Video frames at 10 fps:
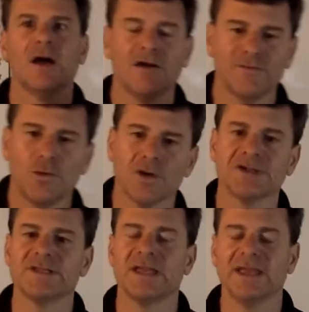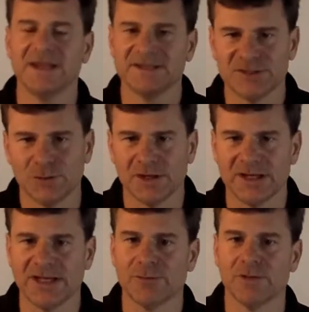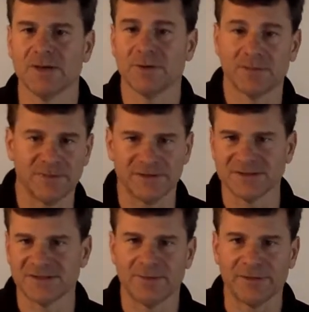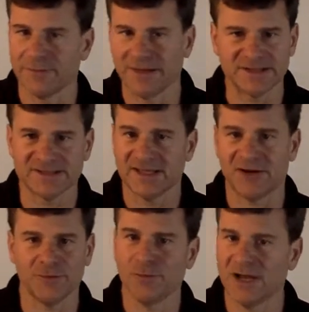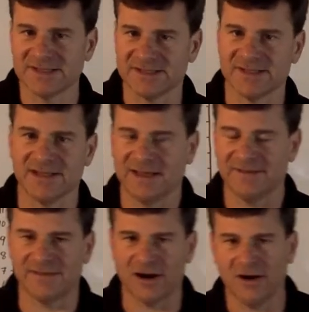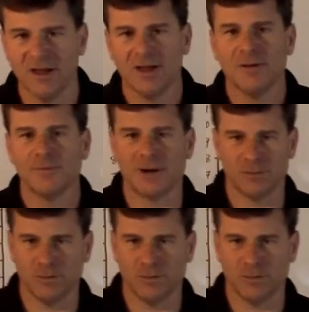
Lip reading: Of course, it is doing an equilibrium, and there's some other things that are present in there. But